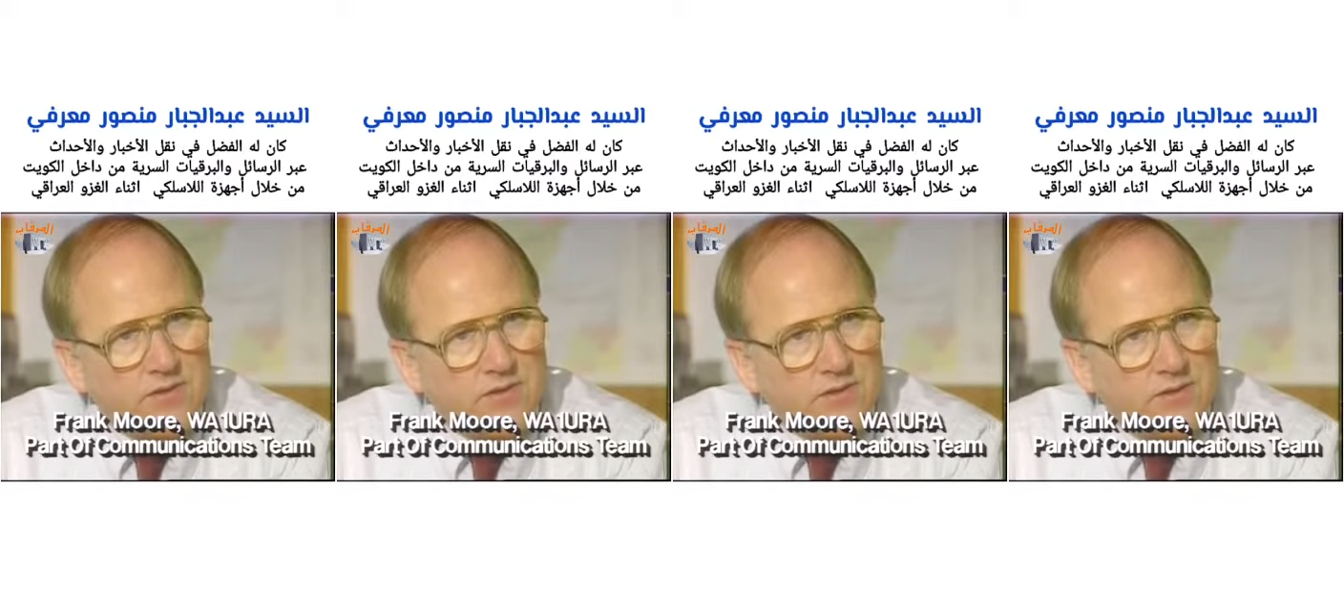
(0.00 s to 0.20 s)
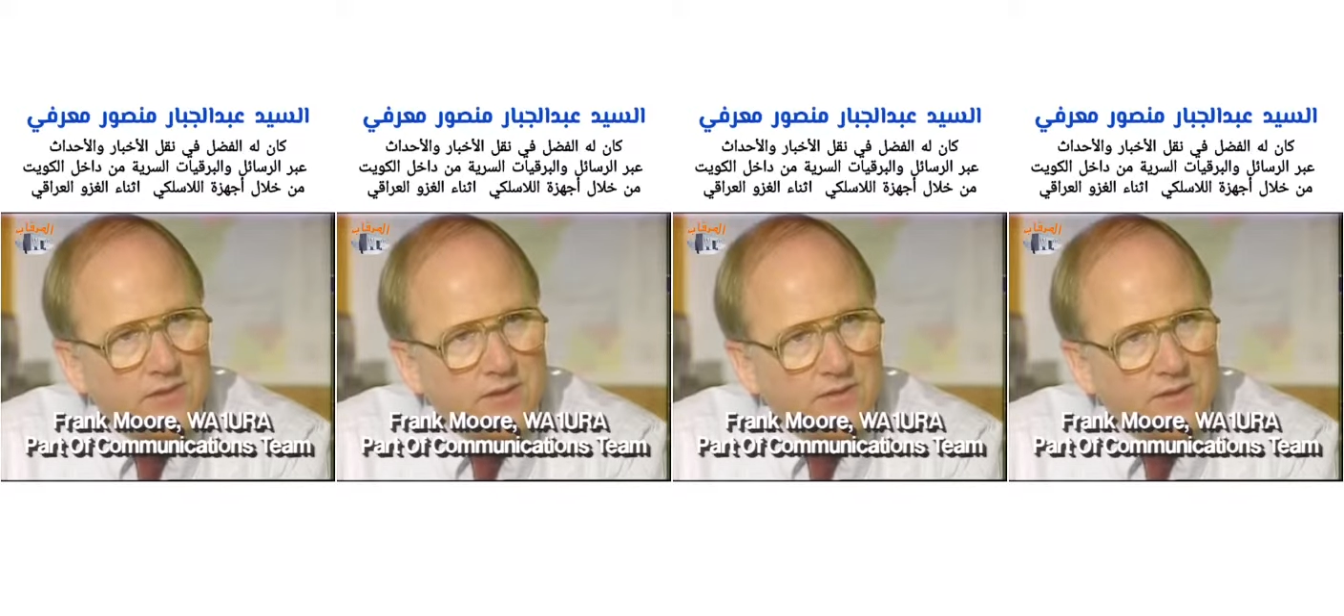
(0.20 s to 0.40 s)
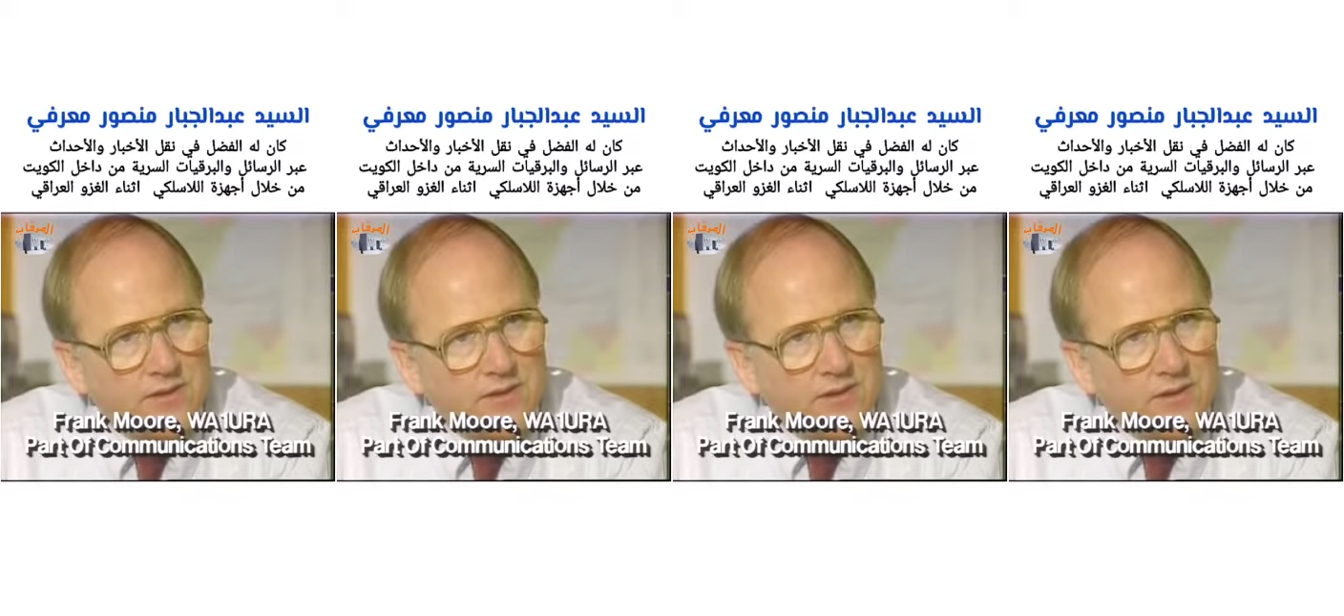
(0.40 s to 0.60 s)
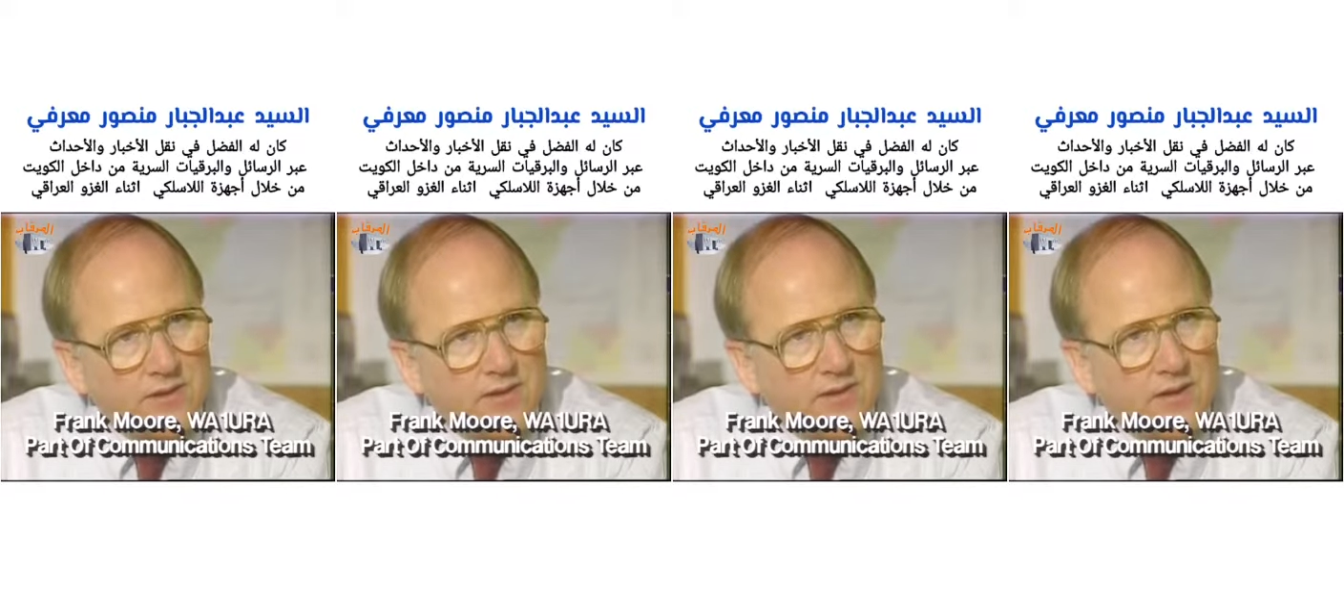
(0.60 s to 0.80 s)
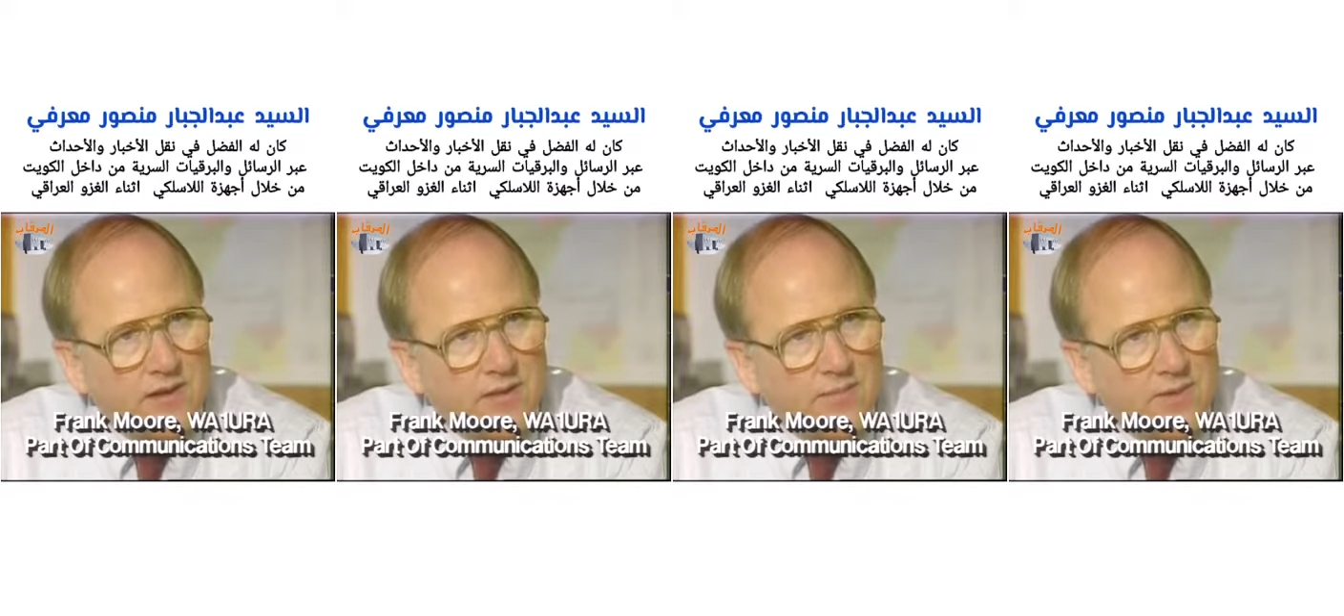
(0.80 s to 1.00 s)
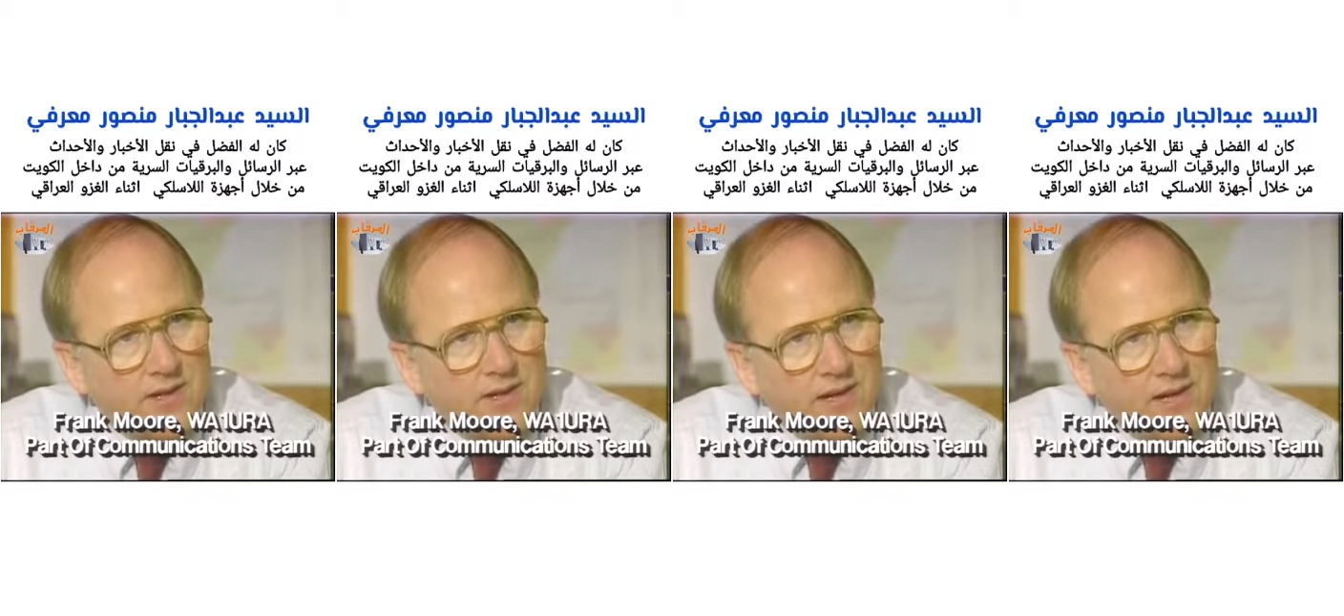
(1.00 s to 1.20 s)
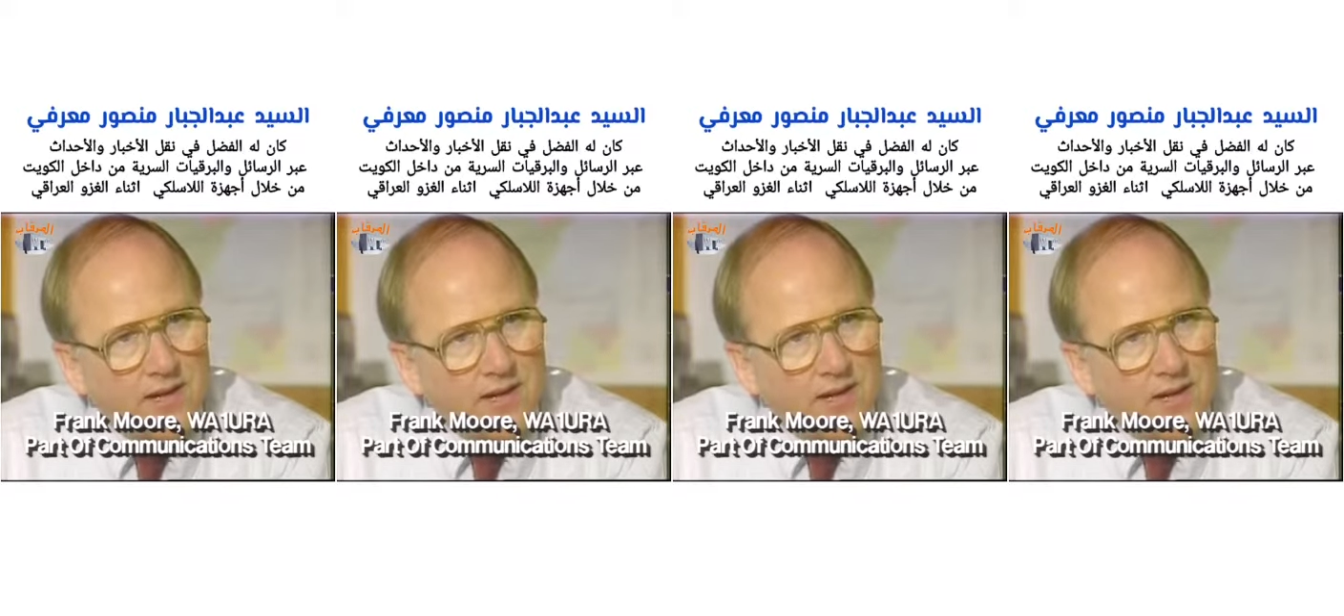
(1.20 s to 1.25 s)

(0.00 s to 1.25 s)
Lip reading: he was still on the air.